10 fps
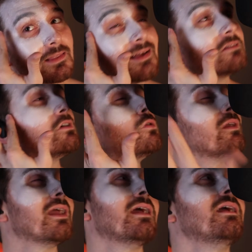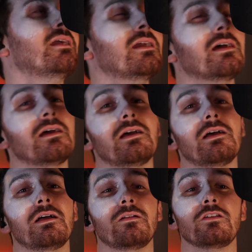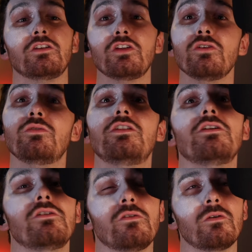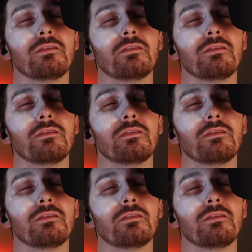And that's okay to do.